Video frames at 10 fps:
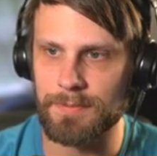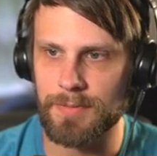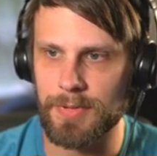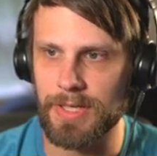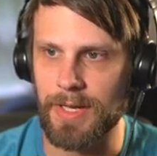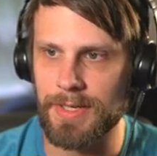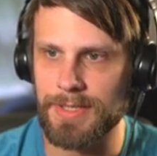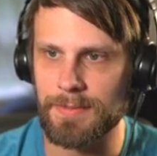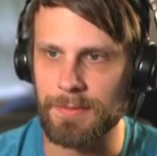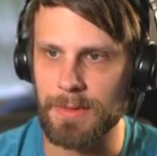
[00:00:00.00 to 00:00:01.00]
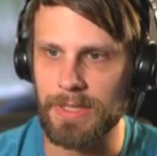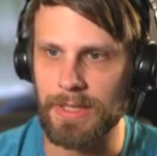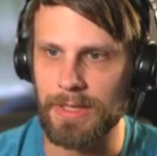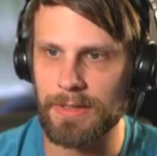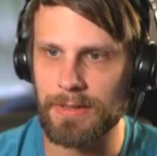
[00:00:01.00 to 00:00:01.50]
pretty awesome if we can
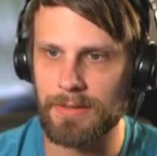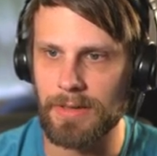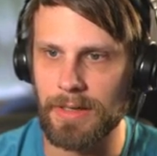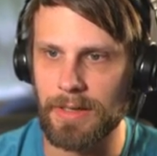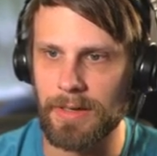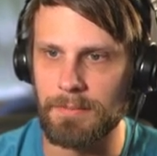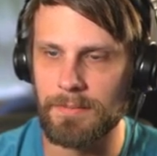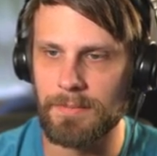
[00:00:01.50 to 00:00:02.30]
get it. Um,